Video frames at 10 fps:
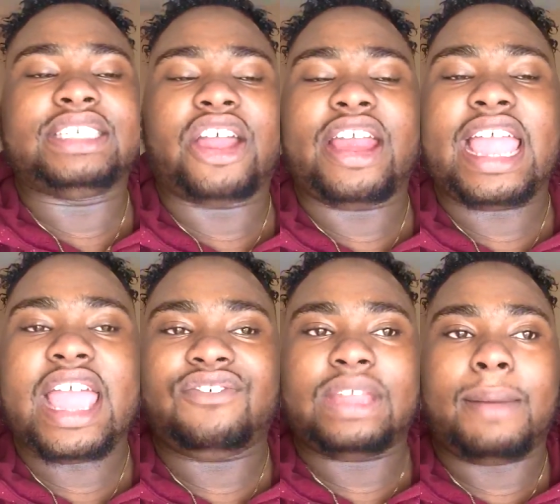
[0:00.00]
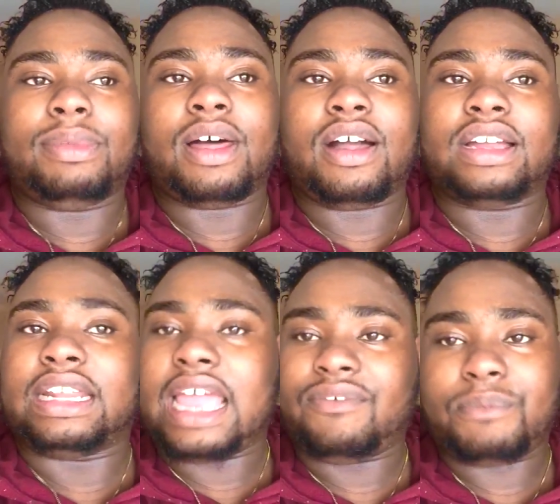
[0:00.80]
Sorry I have not blogged
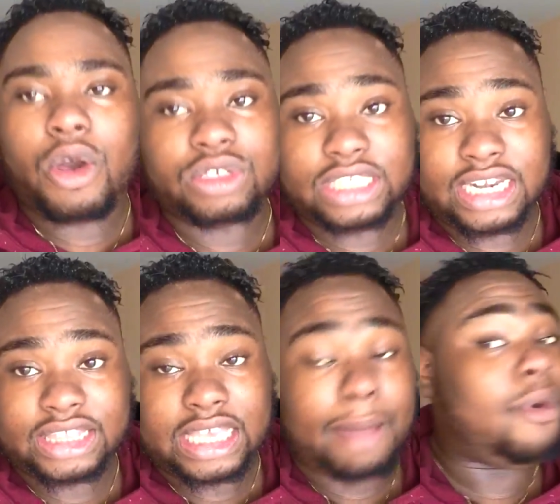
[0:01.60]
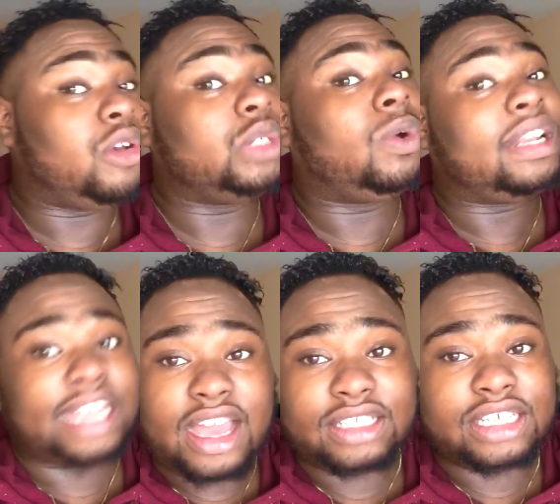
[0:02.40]
and haven't posted anything. I'm posting one
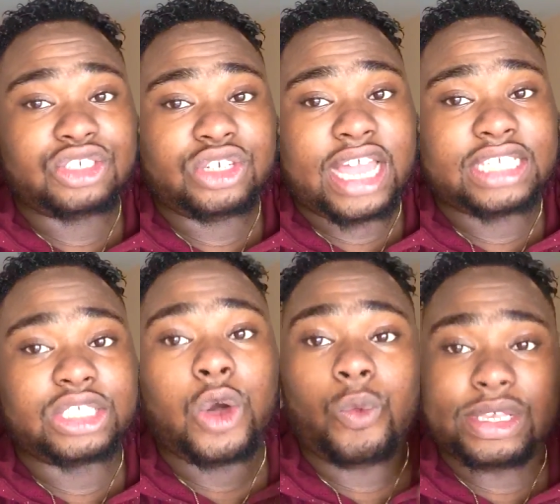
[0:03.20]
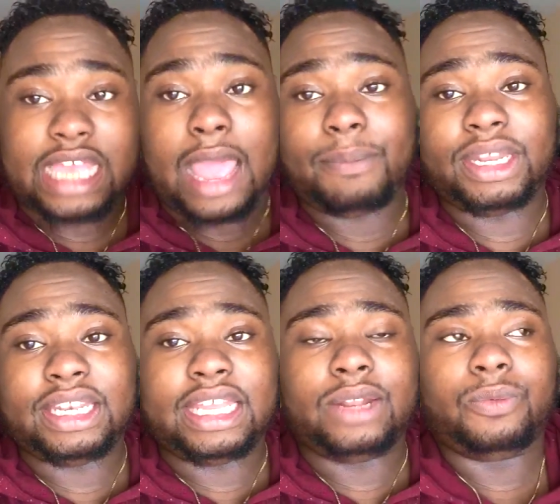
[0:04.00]
now to let you guys know what's
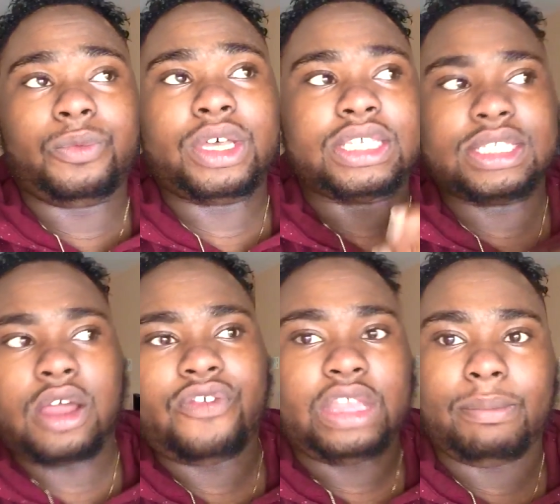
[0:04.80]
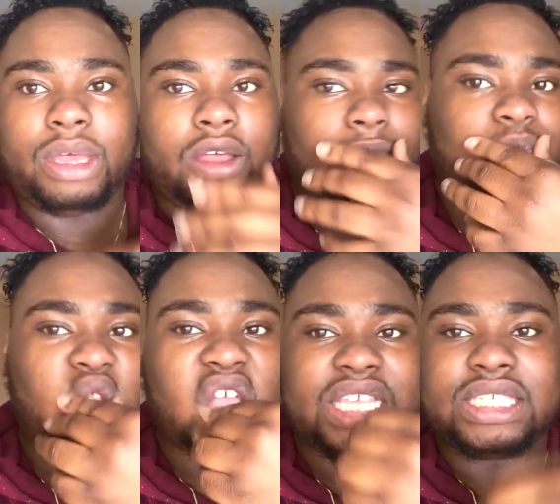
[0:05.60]
happening and what's all the above
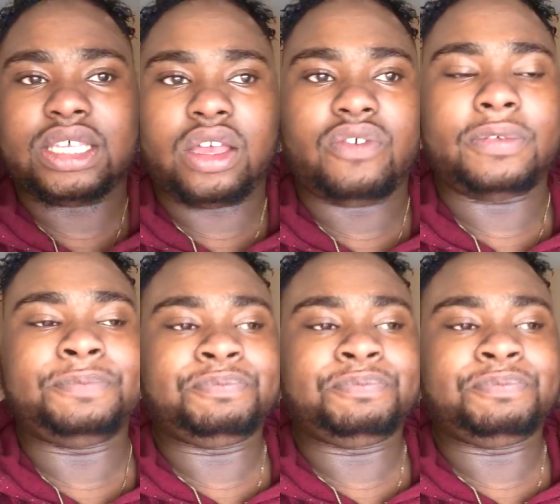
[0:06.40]
and stuff.